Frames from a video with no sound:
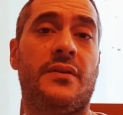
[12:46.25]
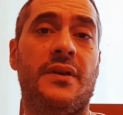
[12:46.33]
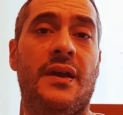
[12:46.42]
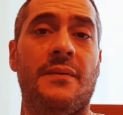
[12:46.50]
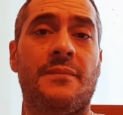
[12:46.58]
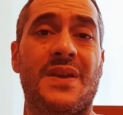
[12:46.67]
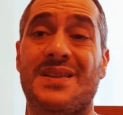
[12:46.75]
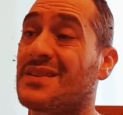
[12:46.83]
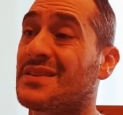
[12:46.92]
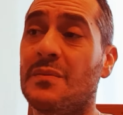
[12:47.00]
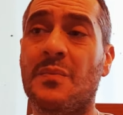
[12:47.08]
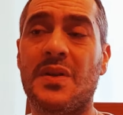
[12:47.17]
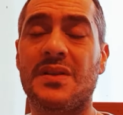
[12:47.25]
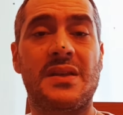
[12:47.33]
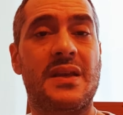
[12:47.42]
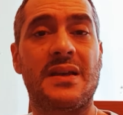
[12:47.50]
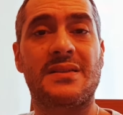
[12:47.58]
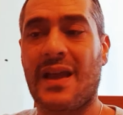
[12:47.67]
Yeah, that's as simple as it
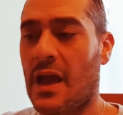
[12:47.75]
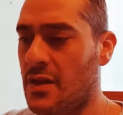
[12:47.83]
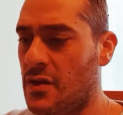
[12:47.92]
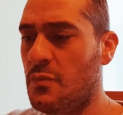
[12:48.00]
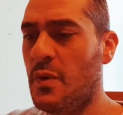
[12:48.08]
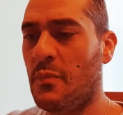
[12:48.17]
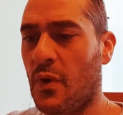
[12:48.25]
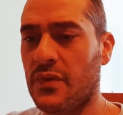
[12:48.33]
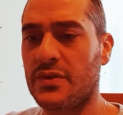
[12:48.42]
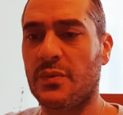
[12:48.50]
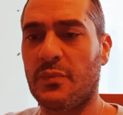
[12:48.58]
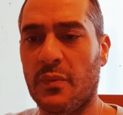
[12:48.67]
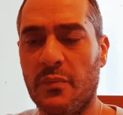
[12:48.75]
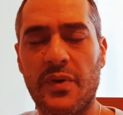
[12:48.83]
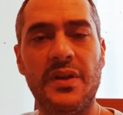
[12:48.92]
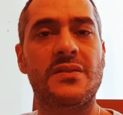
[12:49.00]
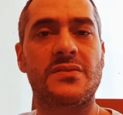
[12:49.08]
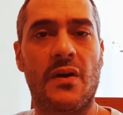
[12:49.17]
gets. Can you be bothered to put
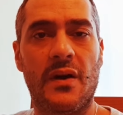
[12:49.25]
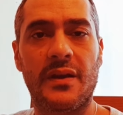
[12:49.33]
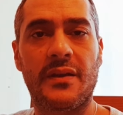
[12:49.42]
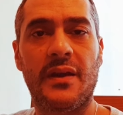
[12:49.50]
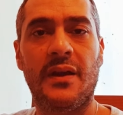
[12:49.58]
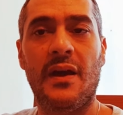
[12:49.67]
money aside